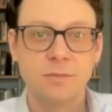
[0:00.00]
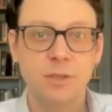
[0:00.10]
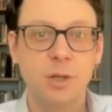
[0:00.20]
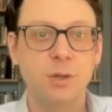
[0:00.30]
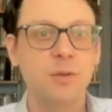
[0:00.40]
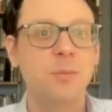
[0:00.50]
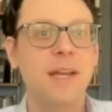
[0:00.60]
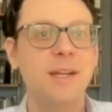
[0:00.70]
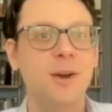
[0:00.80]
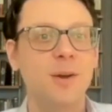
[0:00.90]
You
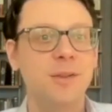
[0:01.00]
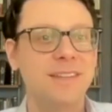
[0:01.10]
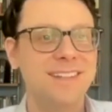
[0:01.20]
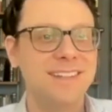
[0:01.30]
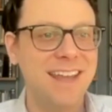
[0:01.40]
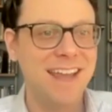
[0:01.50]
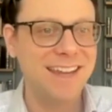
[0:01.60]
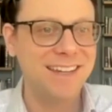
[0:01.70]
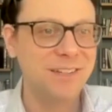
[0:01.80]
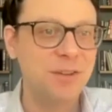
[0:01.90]
might call this
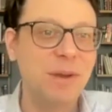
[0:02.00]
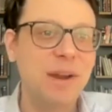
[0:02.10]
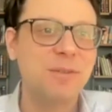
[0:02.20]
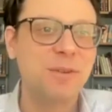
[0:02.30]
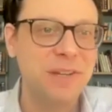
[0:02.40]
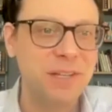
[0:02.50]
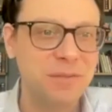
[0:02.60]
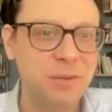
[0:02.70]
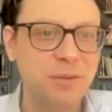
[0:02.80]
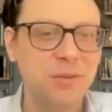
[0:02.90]
today, in a term I don't know if any of
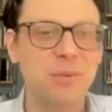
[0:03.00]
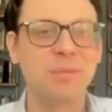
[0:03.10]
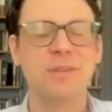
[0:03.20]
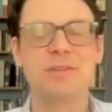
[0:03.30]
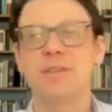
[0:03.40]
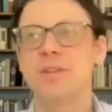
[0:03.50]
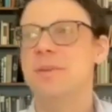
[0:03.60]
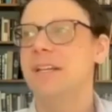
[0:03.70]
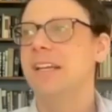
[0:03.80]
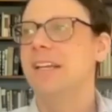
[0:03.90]
you use or people use in your
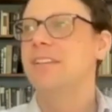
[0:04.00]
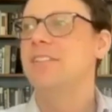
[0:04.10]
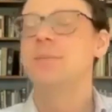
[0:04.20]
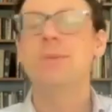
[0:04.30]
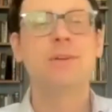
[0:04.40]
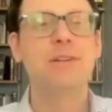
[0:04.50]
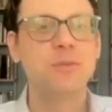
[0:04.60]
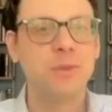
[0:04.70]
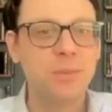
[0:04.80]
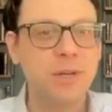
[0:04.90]
community,
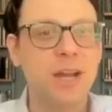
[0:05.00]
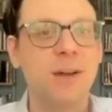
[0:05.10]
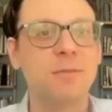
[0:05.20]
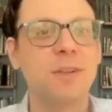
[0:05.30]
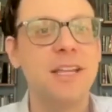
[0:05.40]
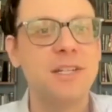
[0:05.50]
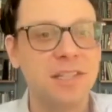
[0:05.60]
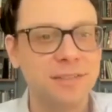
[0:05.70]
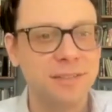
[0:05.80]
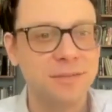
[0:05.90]
spiritual but not
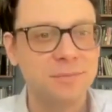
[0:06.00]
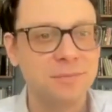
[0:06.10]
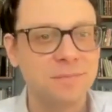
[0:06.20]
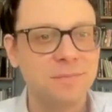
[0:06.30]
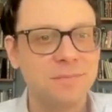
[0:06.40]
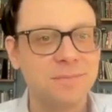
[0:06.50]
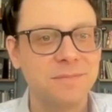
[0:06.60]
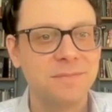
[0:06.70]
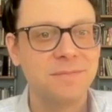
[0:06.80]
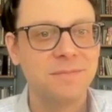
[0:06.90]
religious.
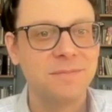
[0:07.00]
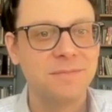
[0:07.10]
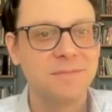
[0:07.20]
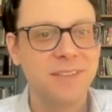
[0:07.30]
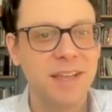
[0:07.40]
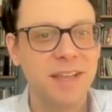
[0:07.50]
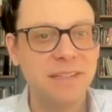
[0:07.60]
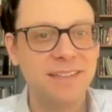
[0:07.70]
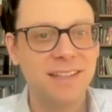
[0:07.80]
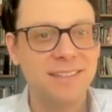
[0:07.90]
Does that
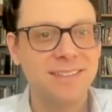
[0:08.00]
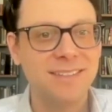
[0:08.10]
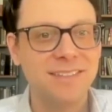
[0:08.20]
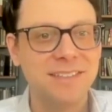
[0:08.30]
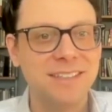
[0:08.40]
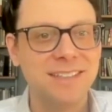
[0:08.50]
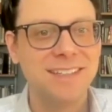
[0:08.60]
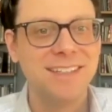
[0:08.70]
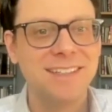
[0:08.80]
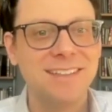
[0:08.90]
make sense?
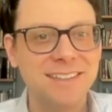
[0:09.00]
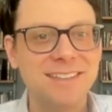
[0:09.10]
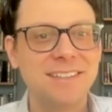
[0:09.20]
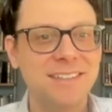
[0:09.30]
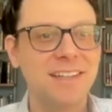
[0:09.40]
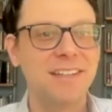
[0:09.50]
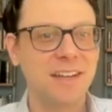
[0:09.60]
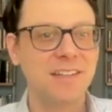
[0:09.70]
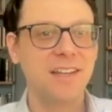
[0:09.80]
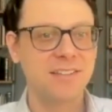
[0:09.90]
This is
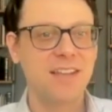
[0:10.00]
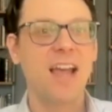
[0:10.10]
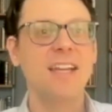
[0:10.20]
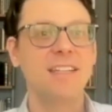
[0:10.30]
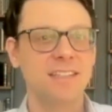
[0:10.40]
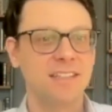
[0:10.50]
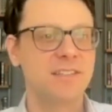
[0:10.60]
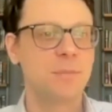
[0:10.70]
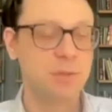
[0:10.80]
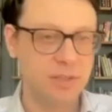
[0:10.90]
a
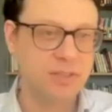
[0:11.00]
scientist spiritual.